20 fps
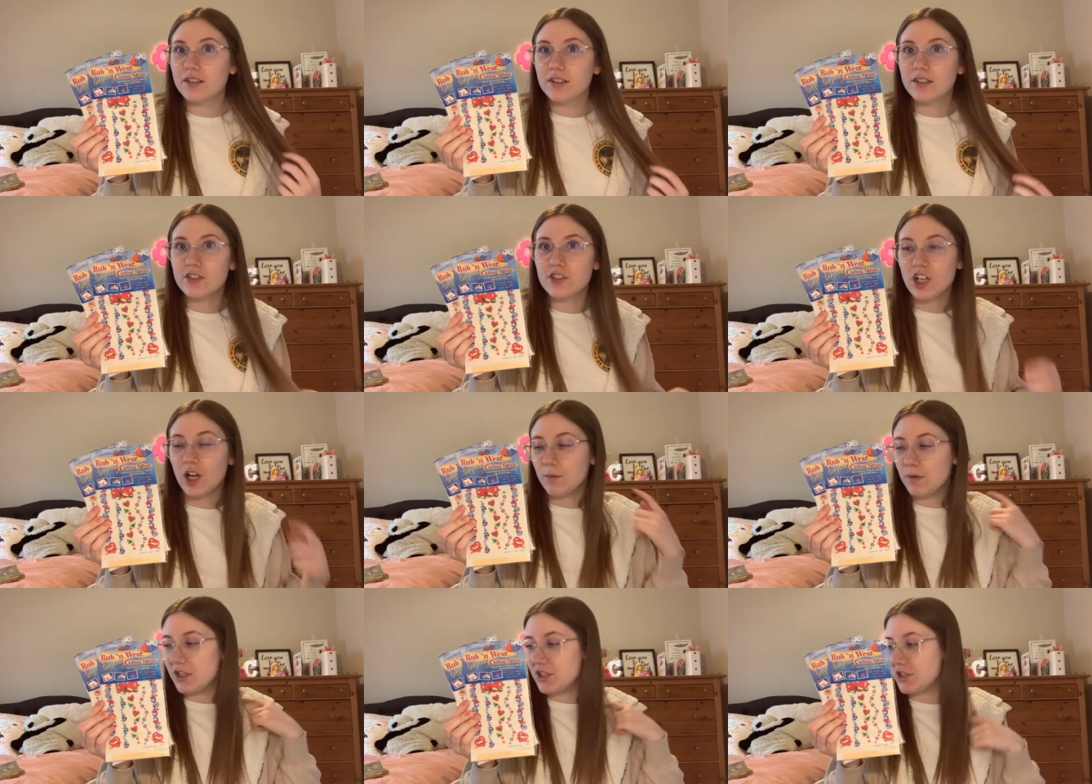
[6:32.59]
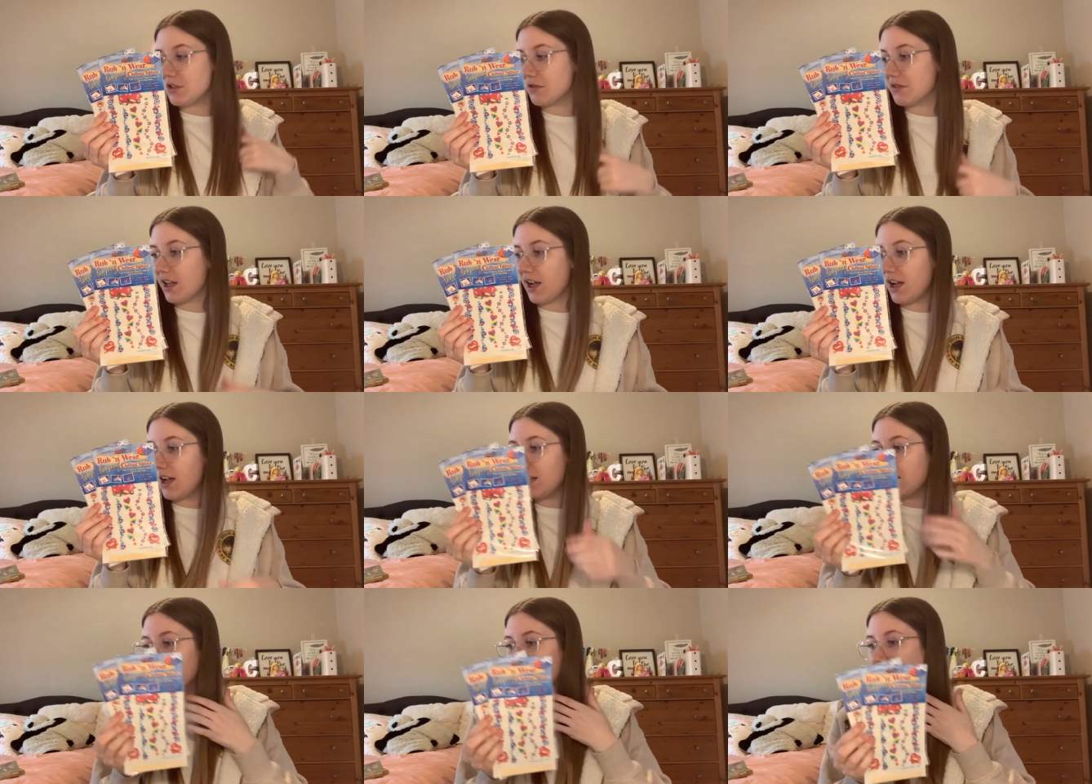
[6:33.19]
Shall we do
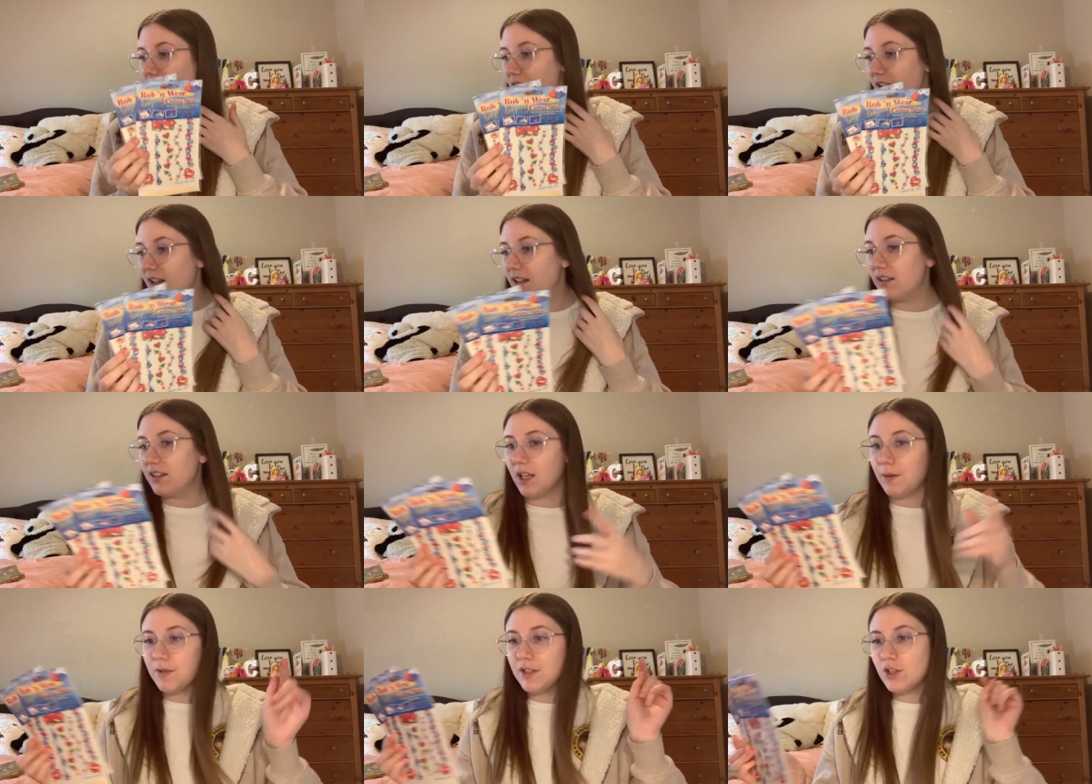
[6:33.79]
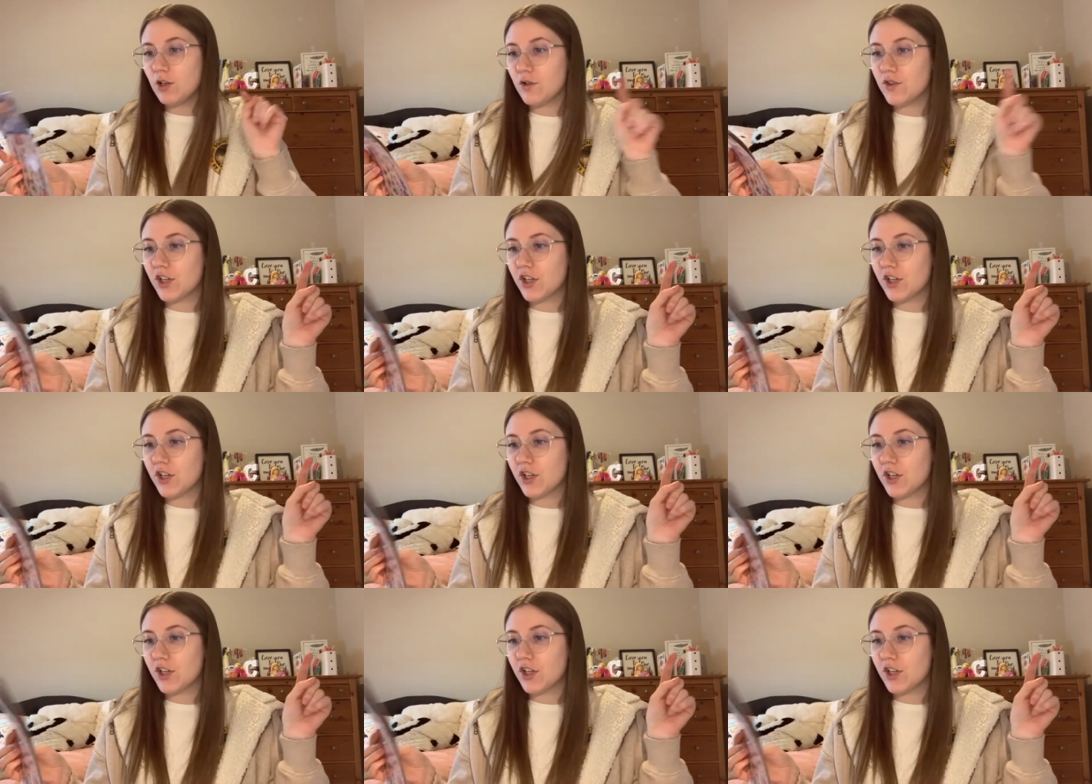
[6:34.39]
that? Let me know